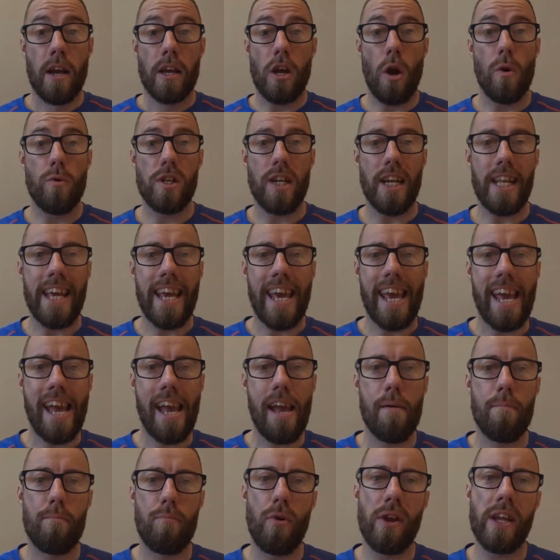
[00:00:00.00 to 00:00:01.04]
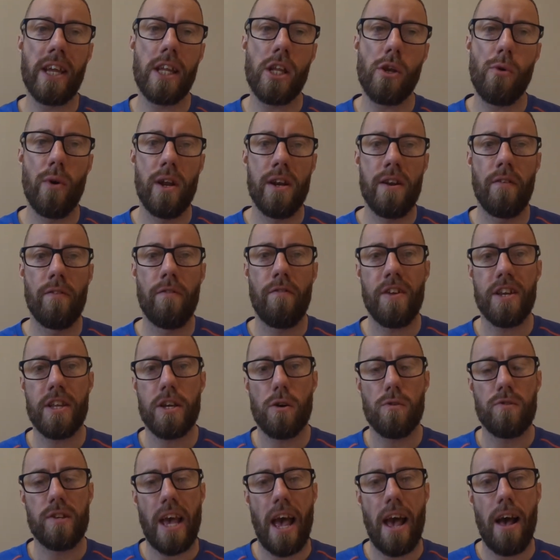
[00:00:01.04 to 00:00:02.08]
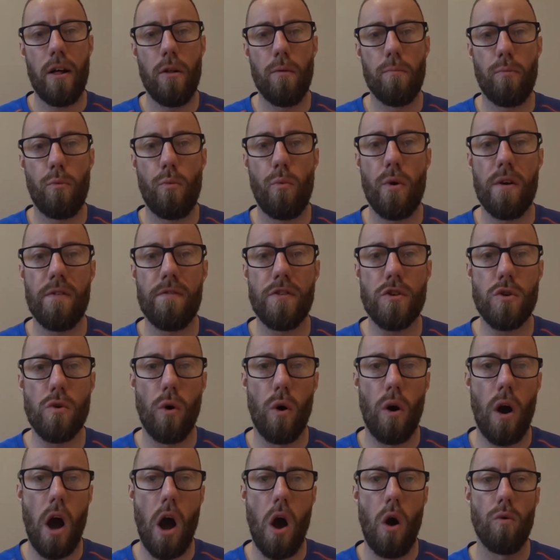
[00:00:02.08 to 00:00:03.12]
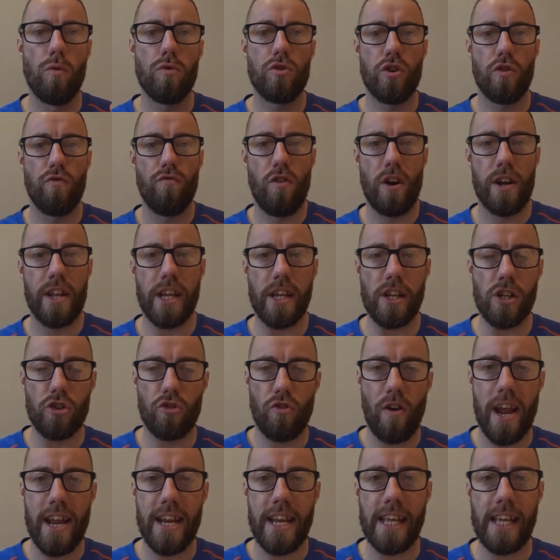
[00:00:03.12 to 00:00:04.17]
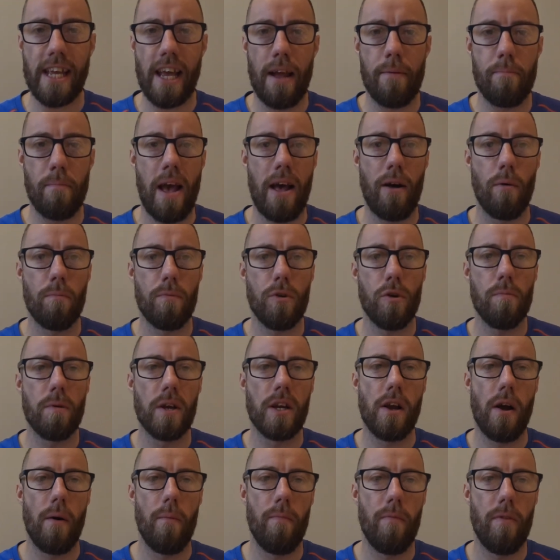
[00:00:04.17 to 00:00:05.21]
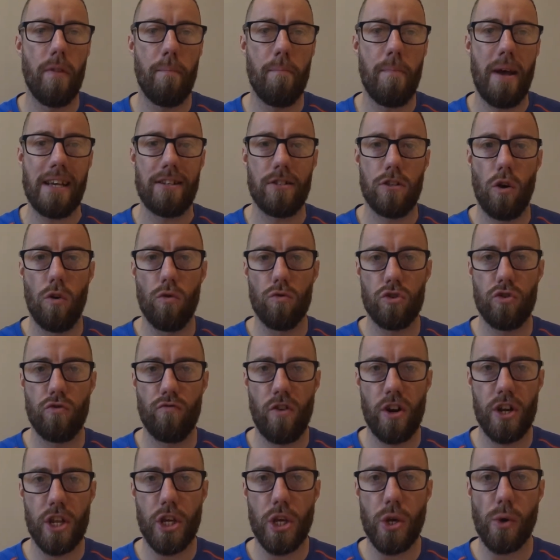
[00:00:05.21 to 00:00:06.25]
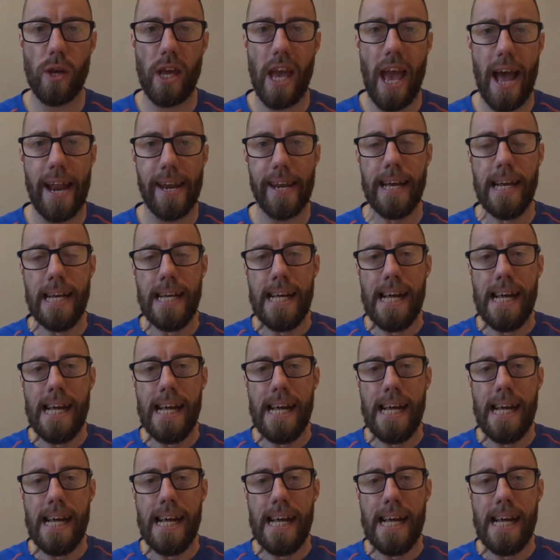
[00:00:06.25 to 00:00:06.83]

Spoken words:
Coach Lee here, bringing you another video to help with your ultra running training and help you become the best ultra runner you can.